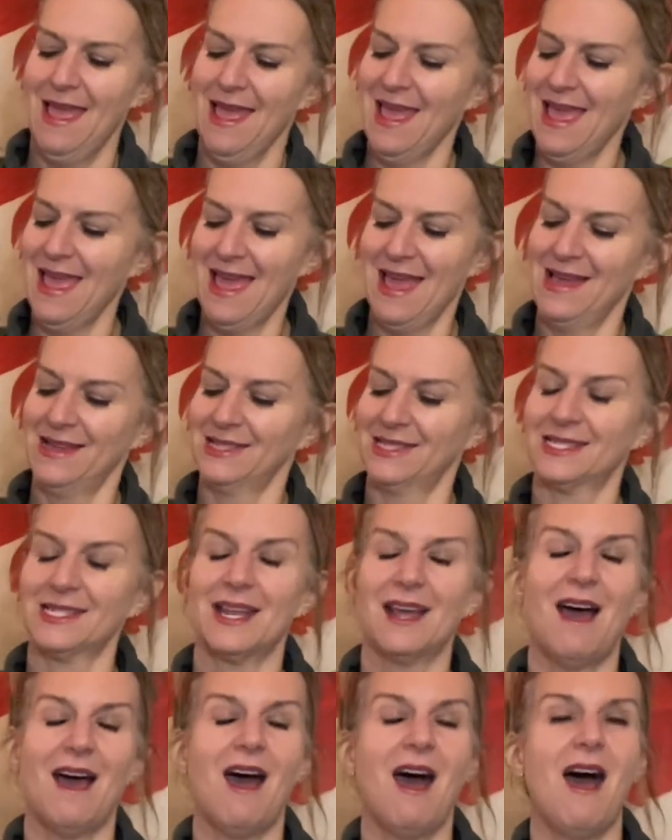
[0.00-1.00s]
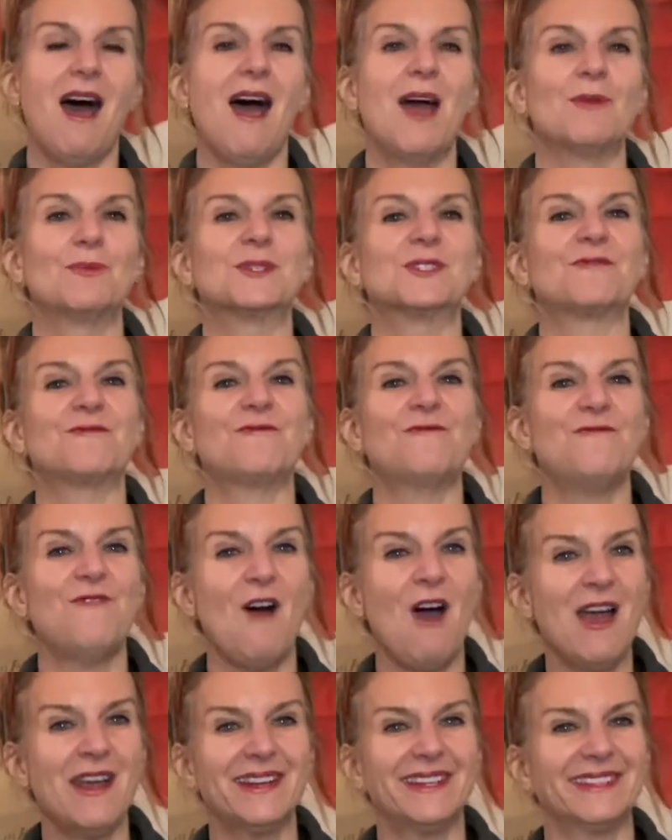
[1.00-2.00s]
And I was
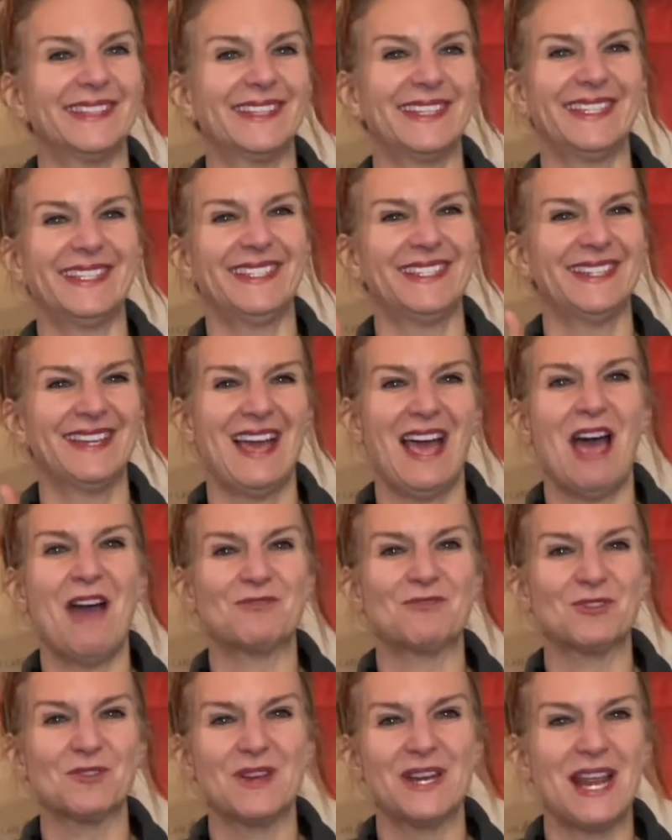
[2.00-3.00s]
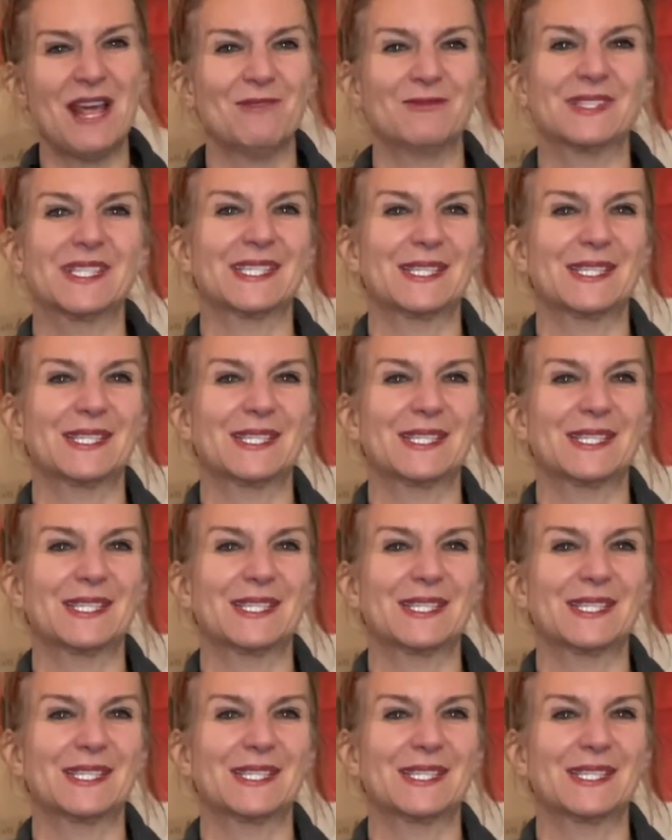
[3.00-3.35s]
finally, after I announced the